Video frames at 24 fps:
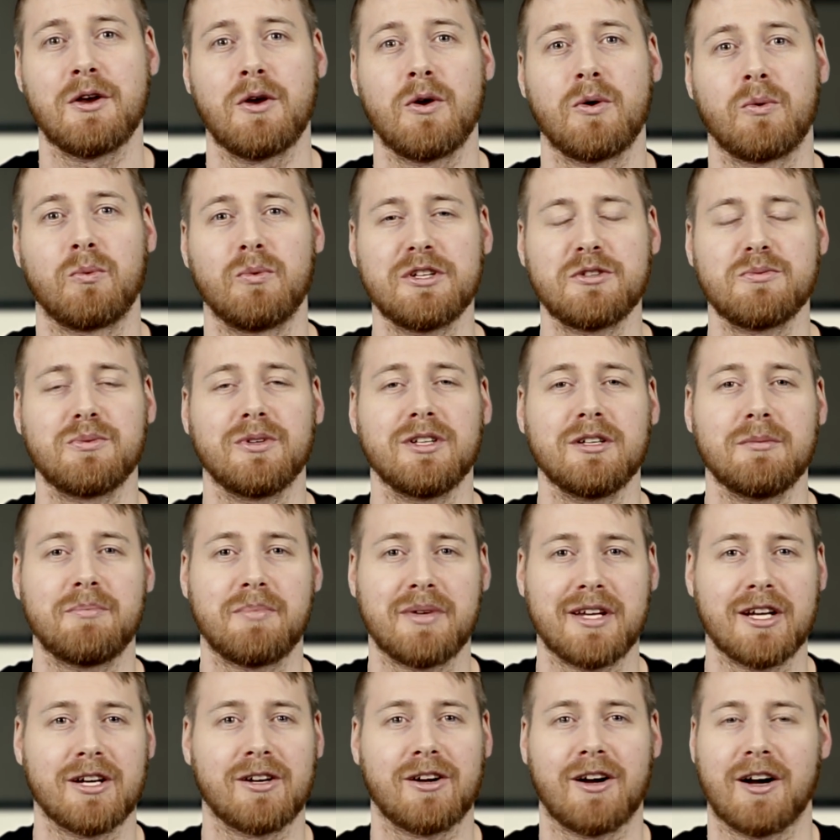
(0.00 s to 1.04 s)
which will
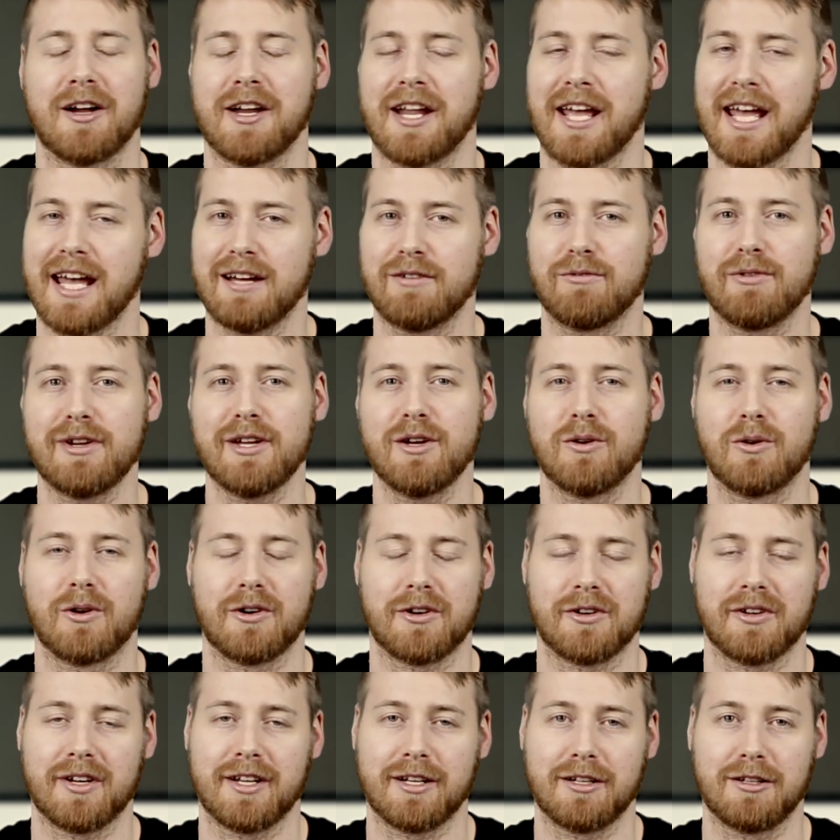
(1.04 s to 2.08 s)
appear on every
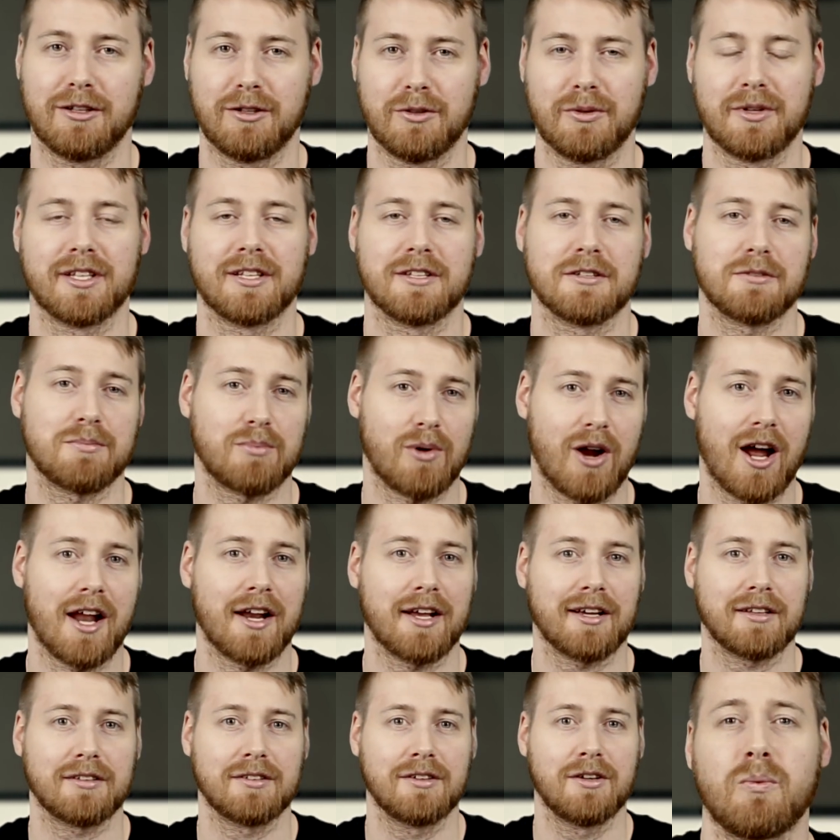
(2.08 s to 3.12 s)
order including this product.